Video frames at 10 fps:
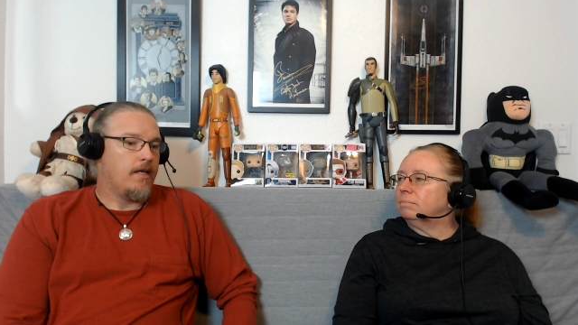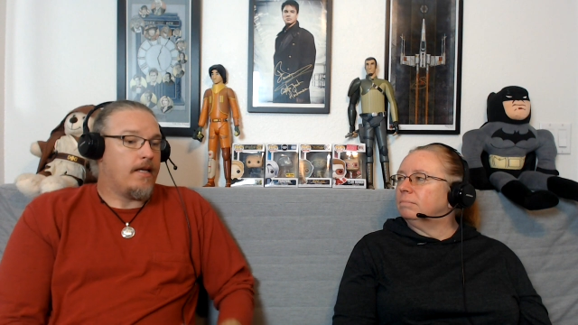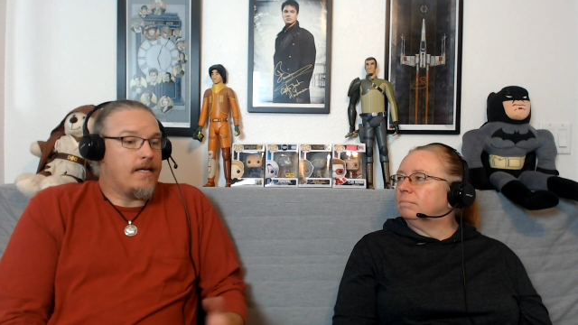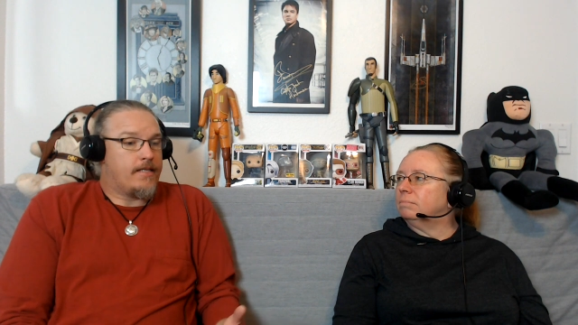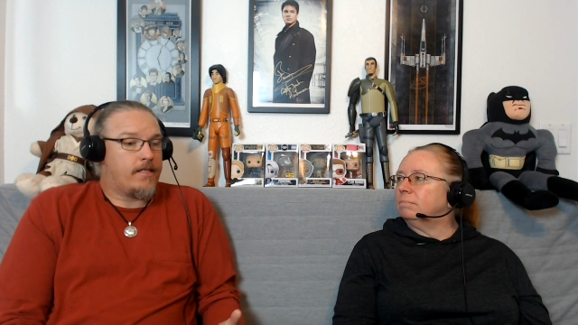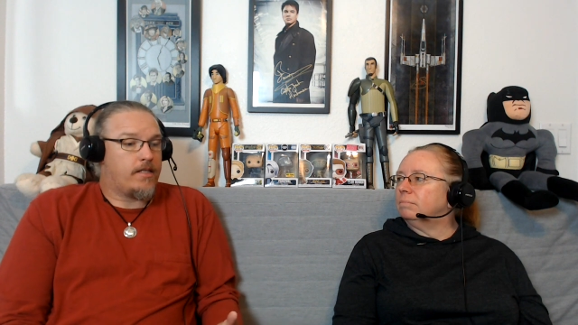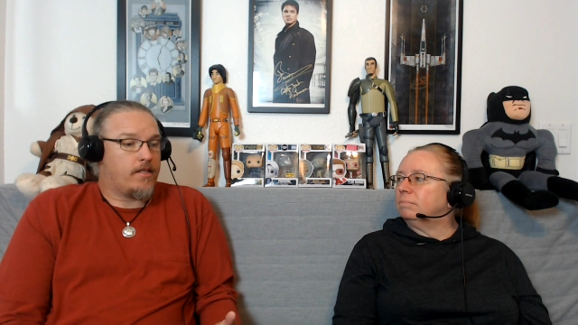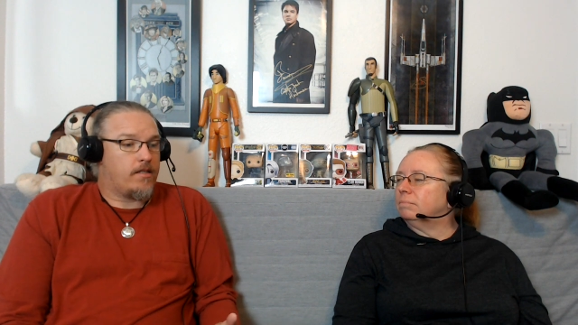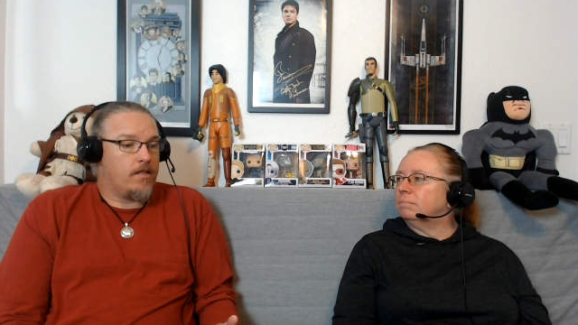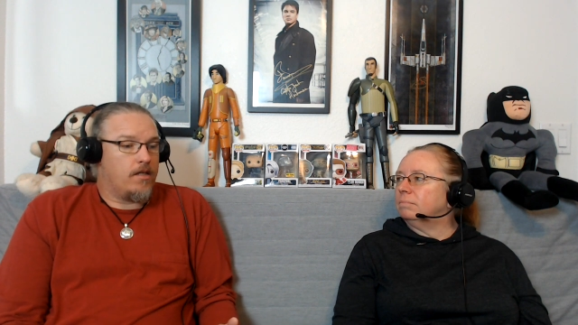
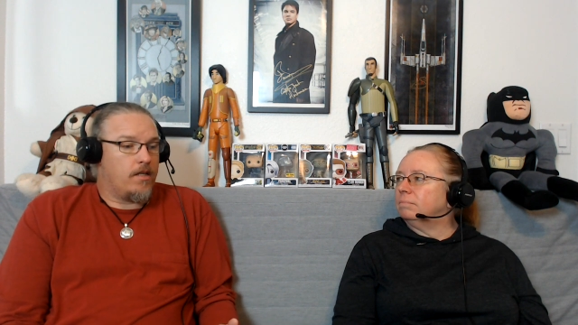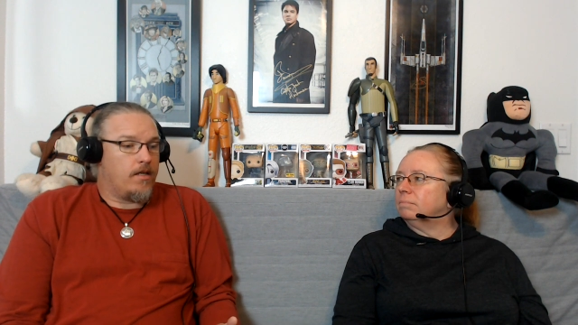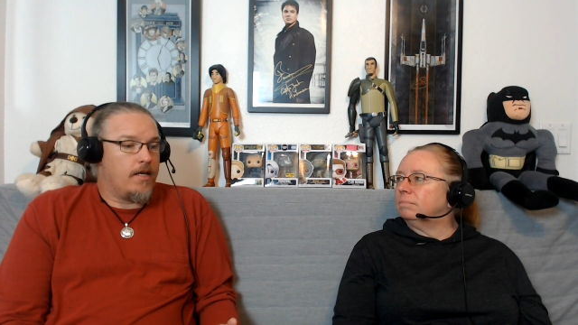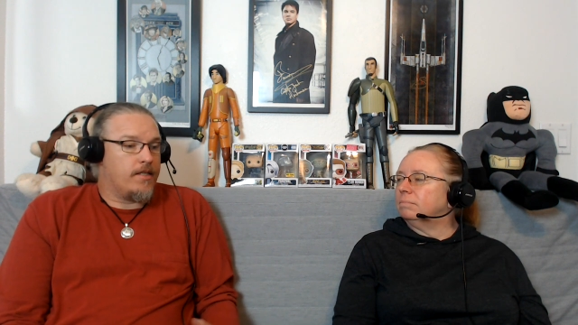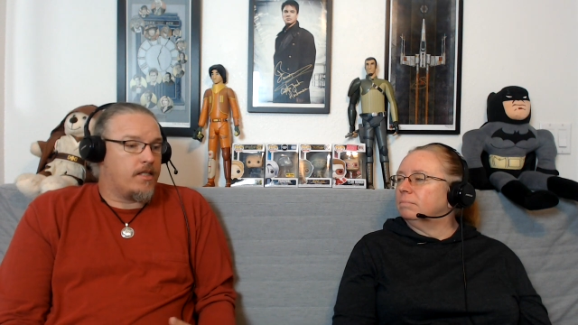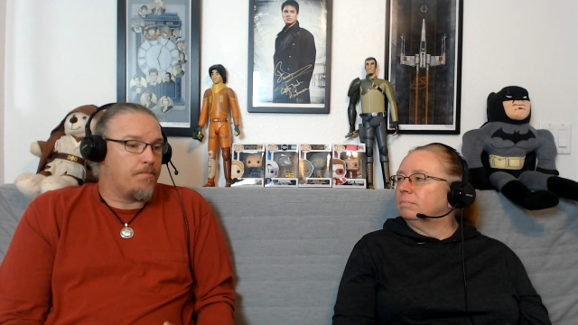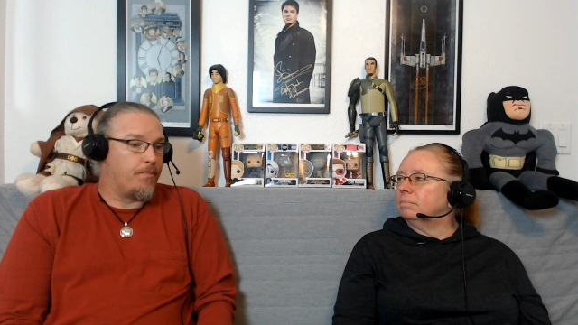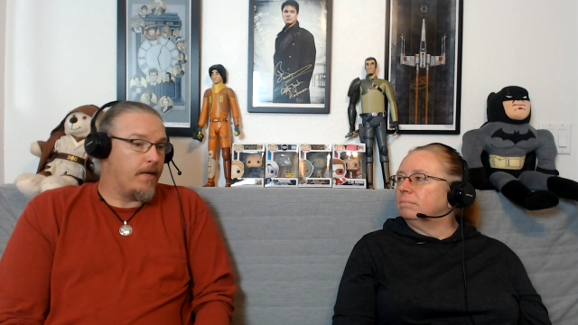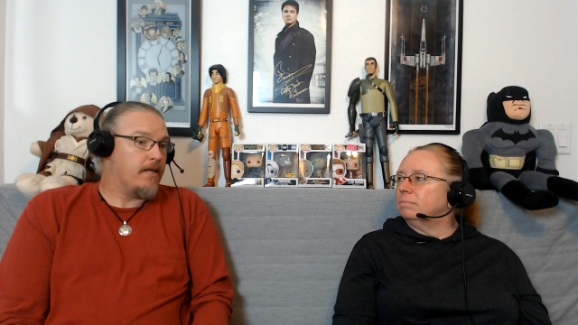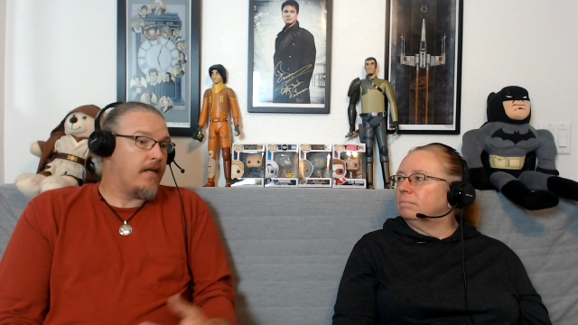Speaker 1: it's, it's
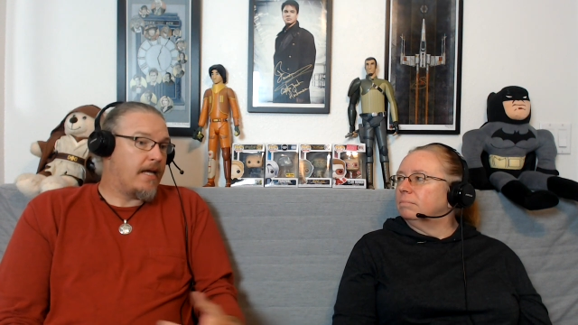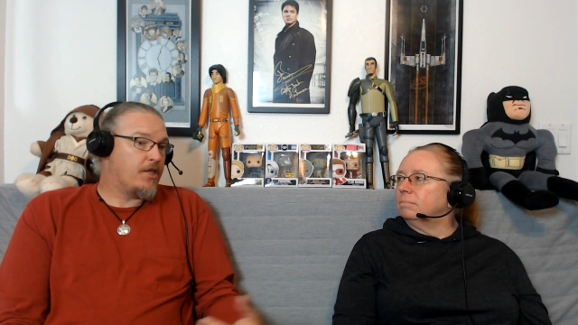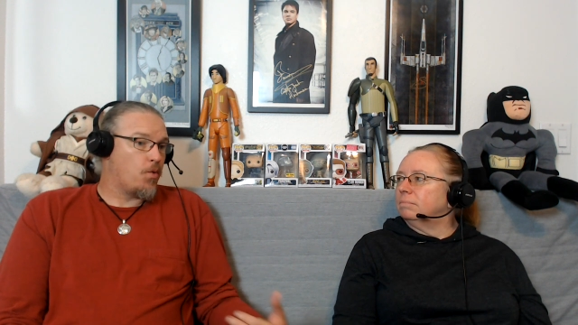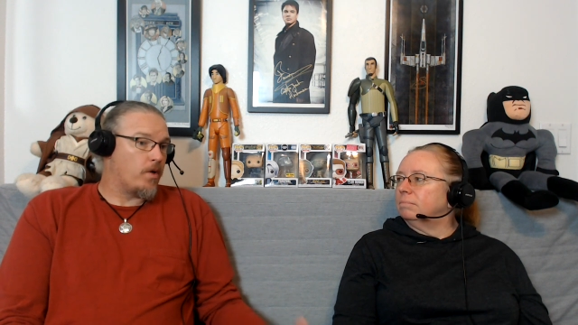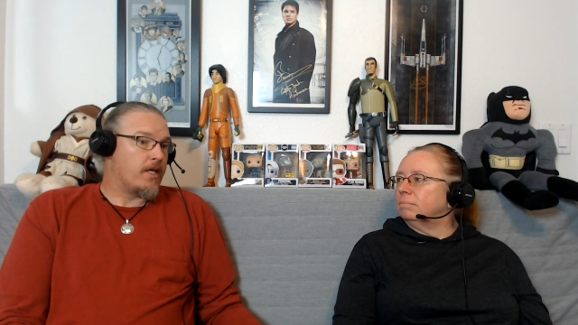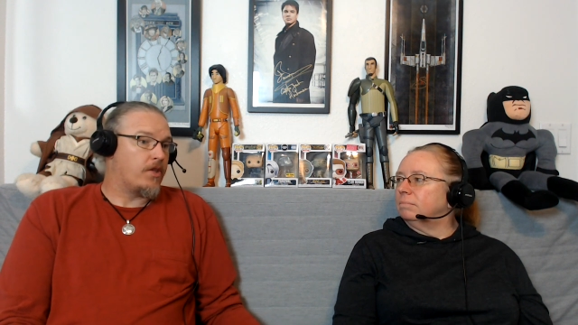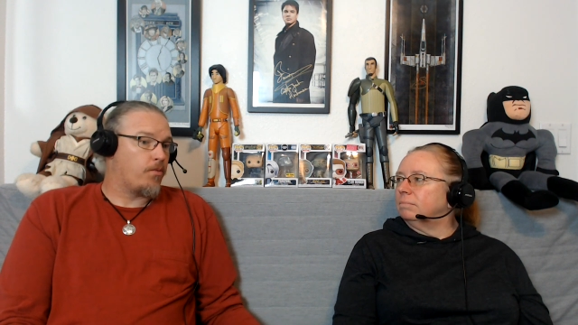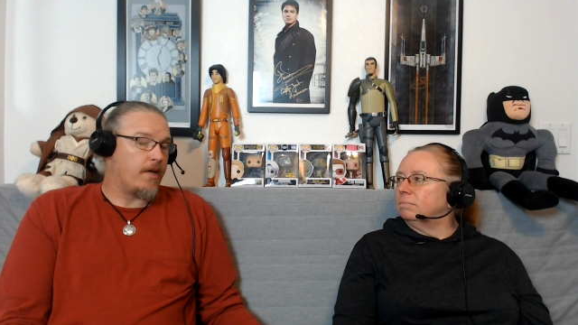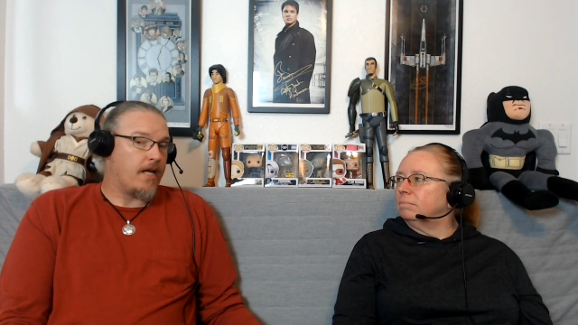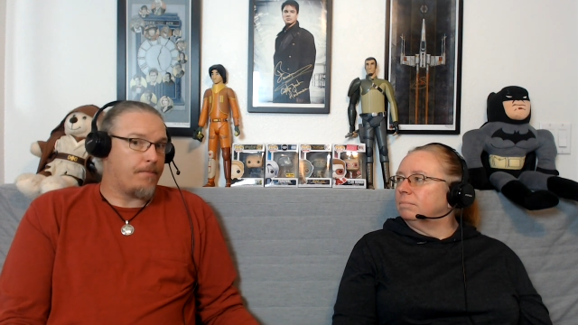been a
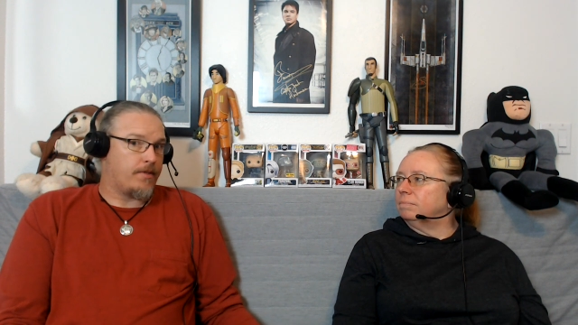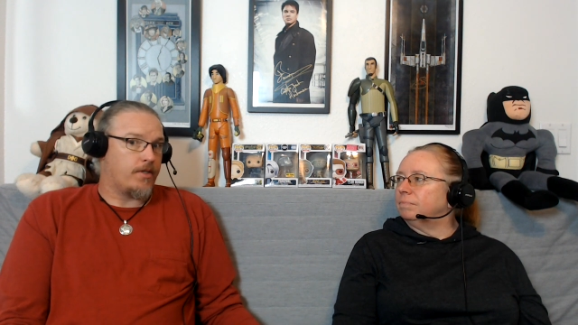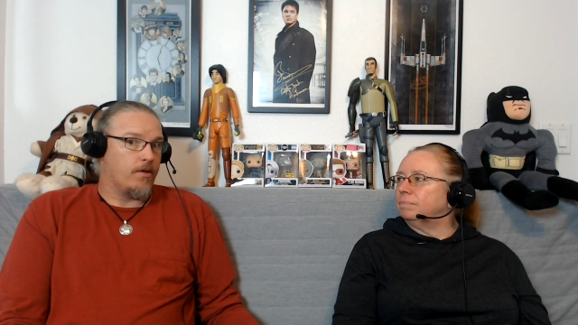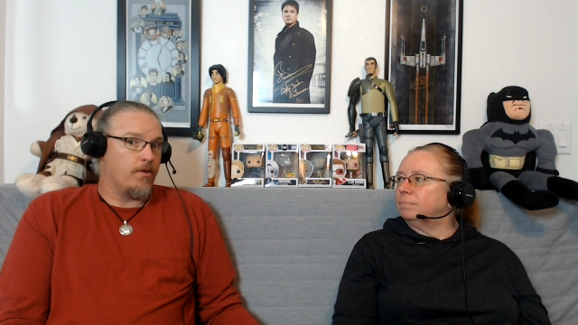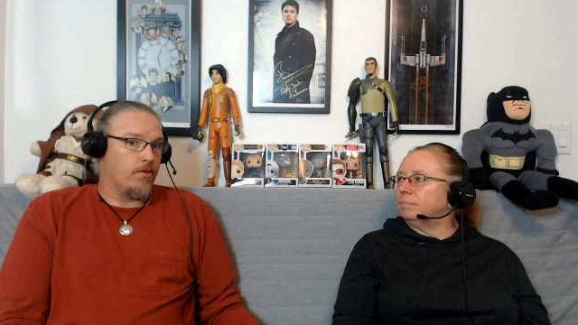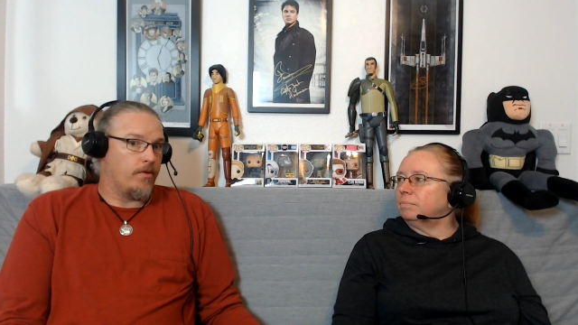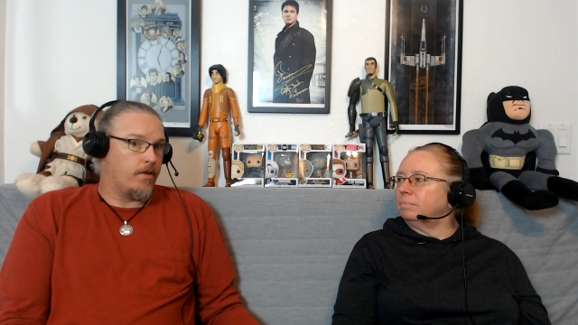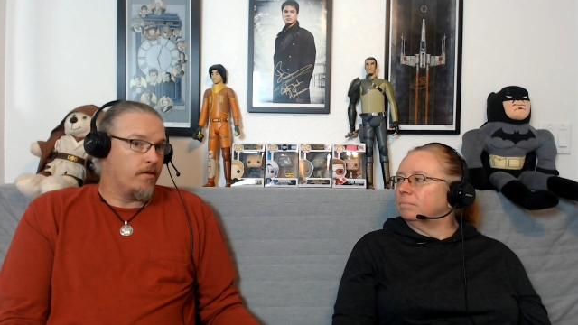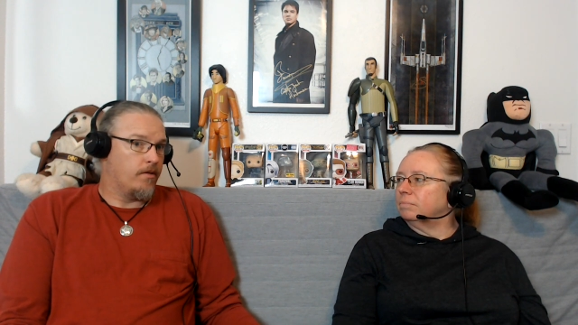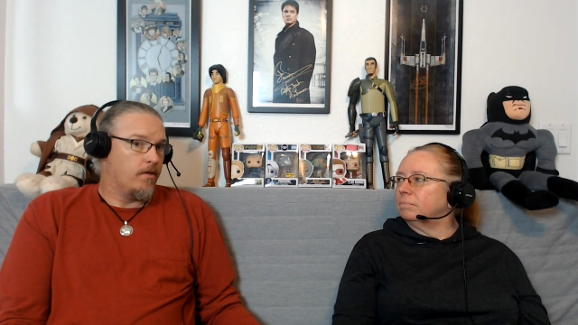23 episode,